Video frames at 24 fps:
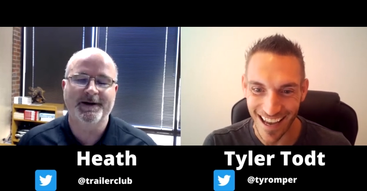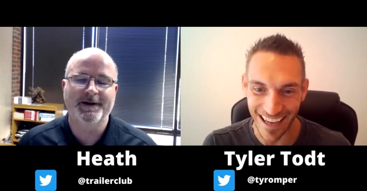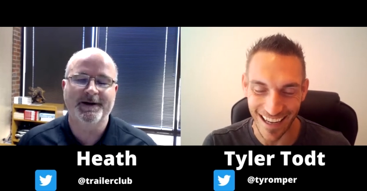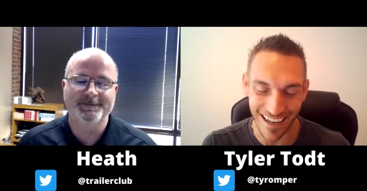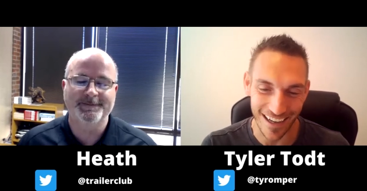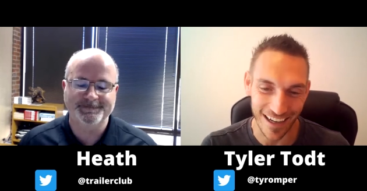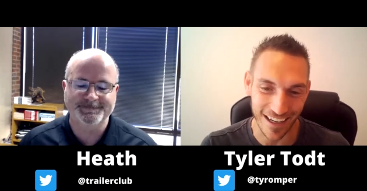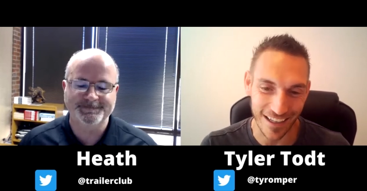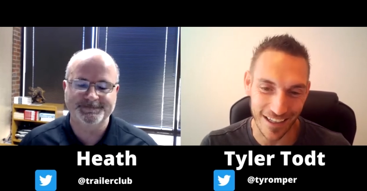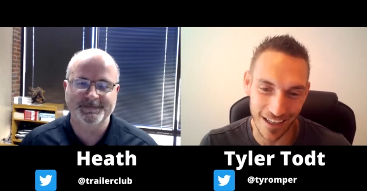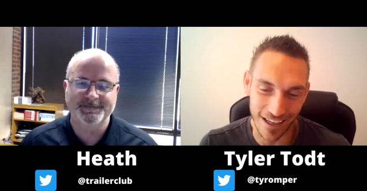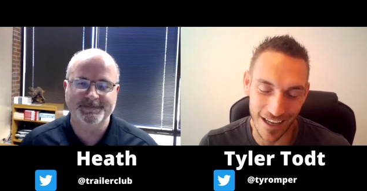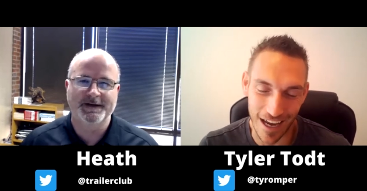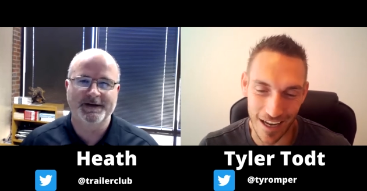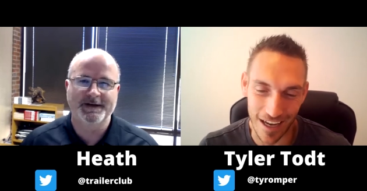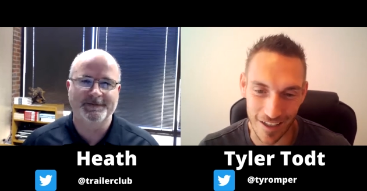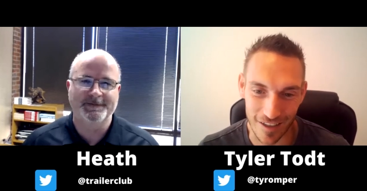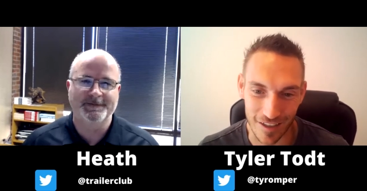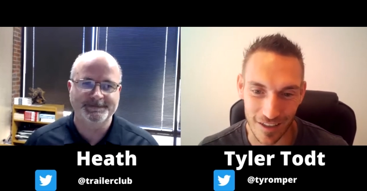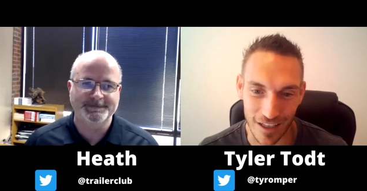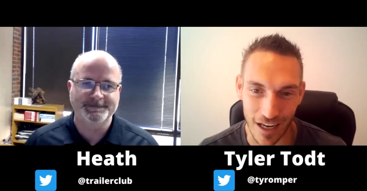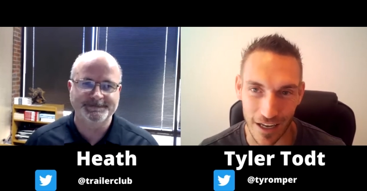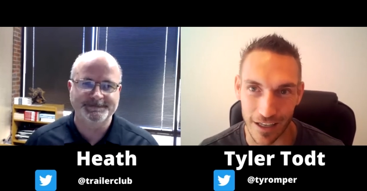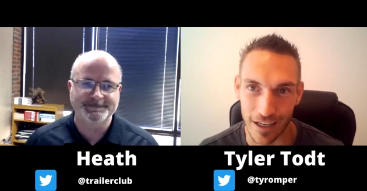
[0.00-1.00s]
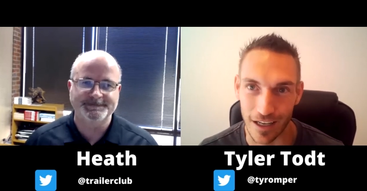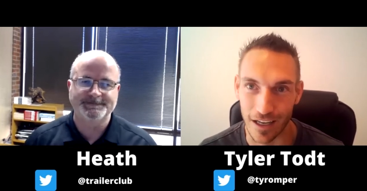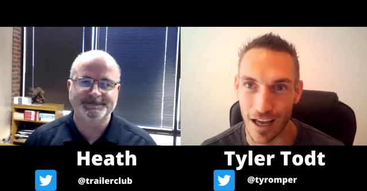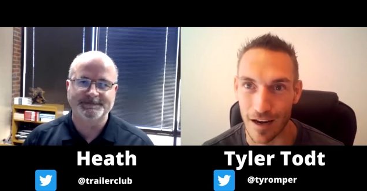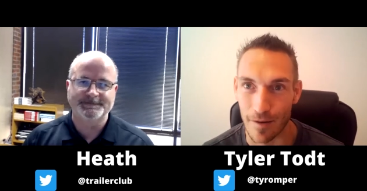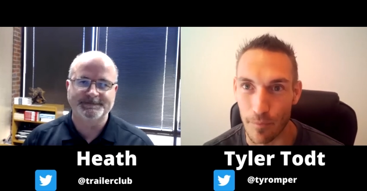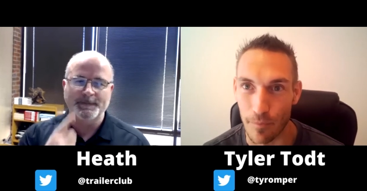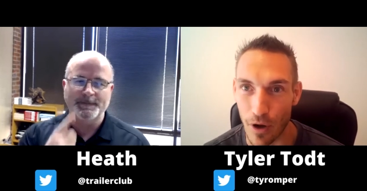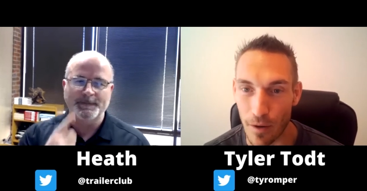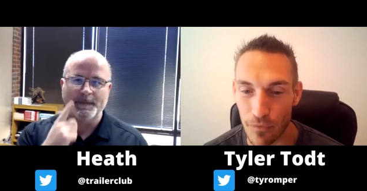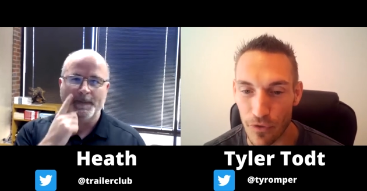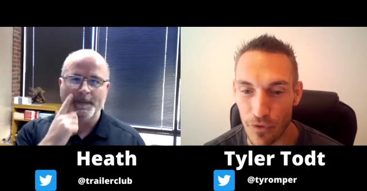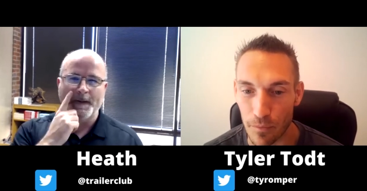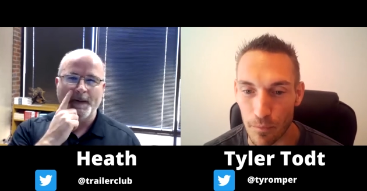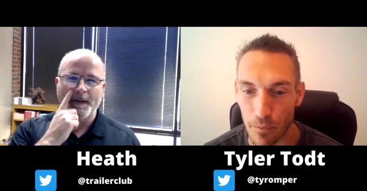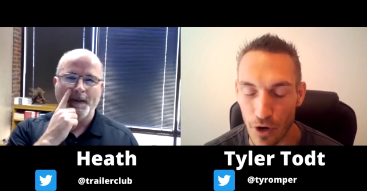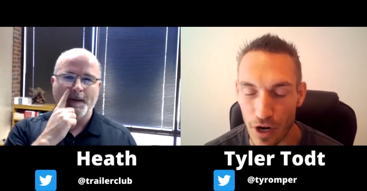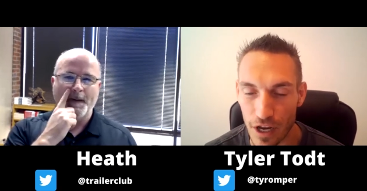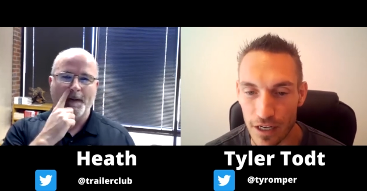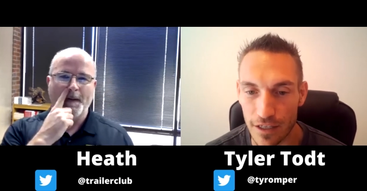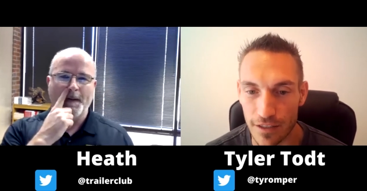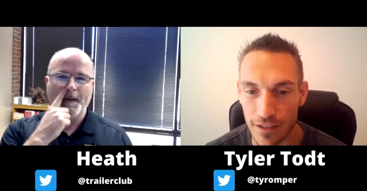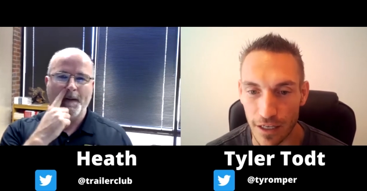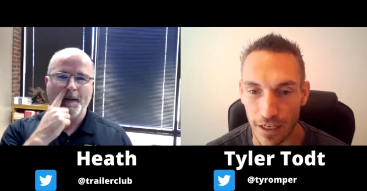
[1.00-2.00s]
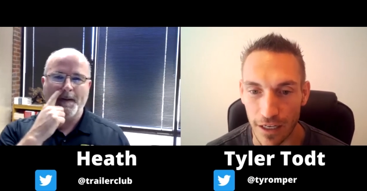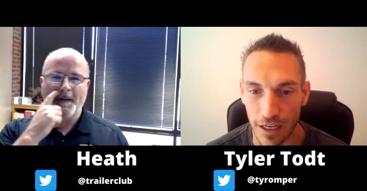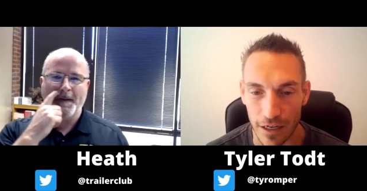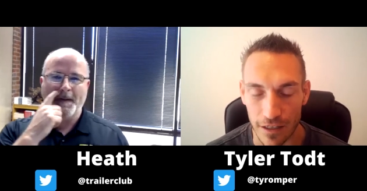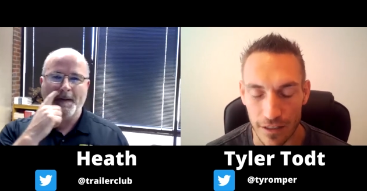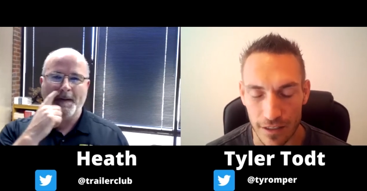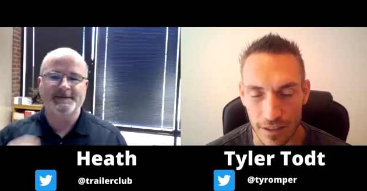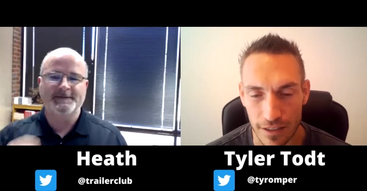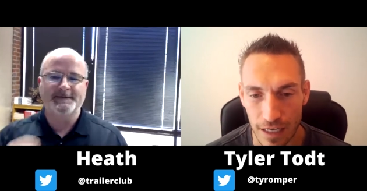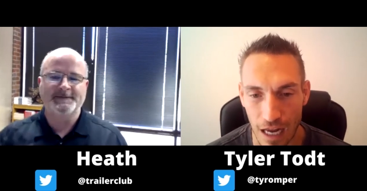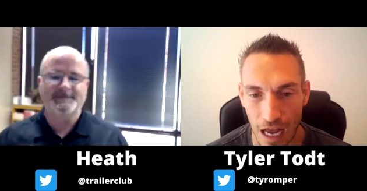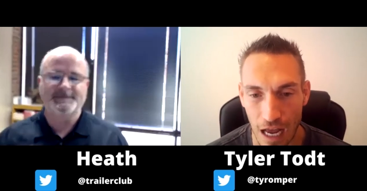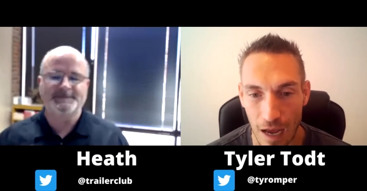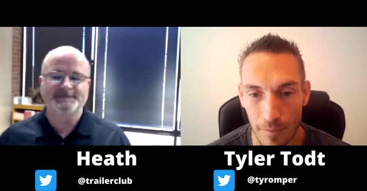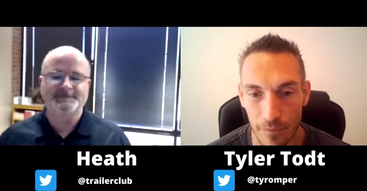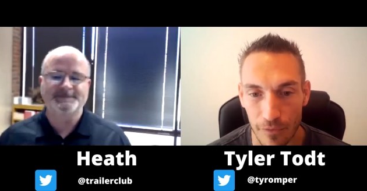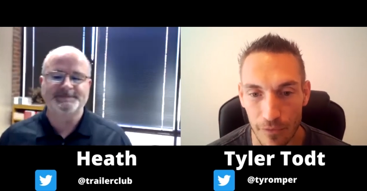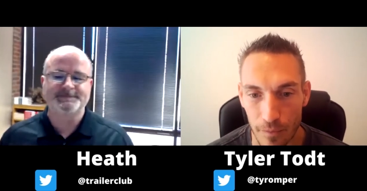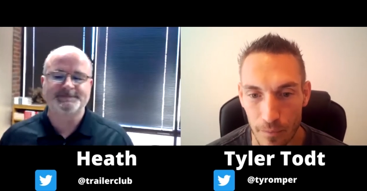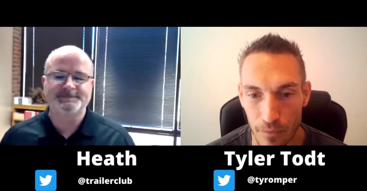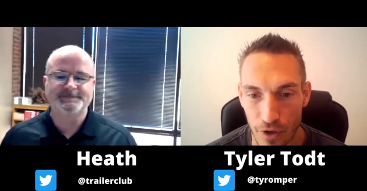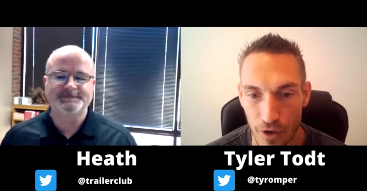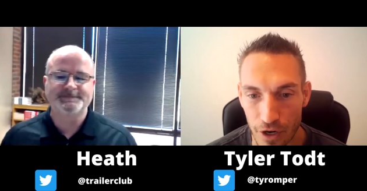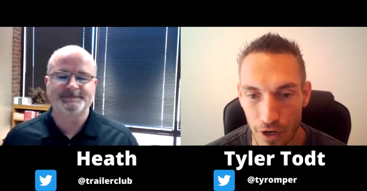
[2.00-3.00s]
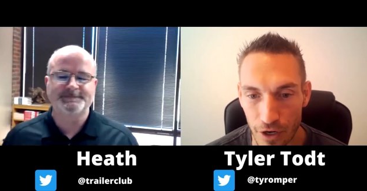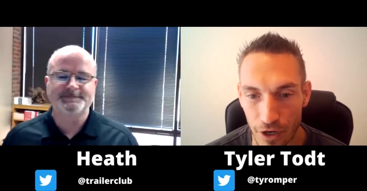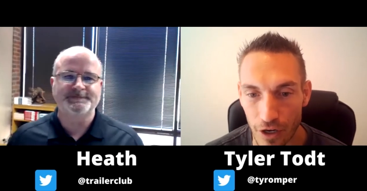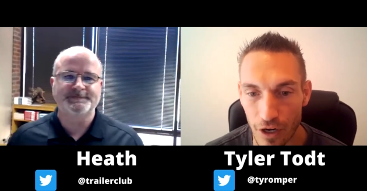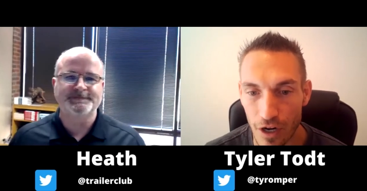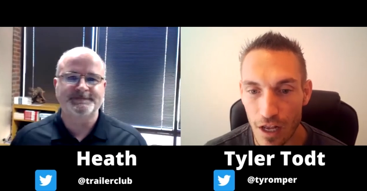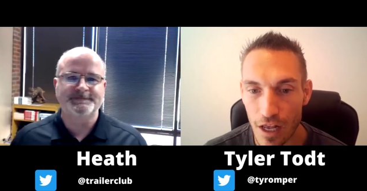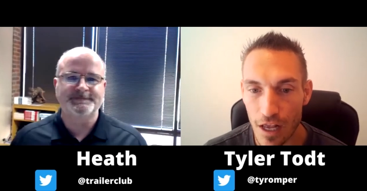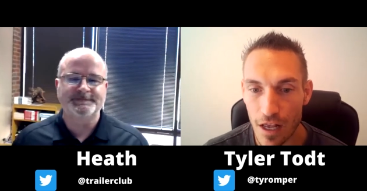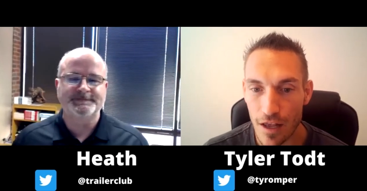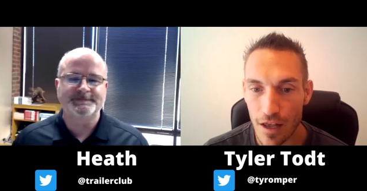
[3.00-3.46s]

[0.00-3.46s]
Speaker 1: and, and I can kind of I can kind of pump the brakes I can kind of stop from there